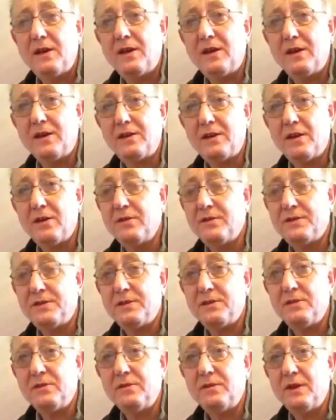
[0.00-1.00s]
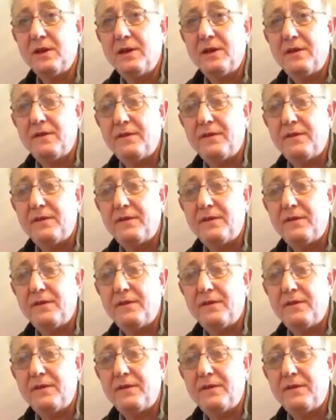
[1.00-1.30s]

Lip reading: go to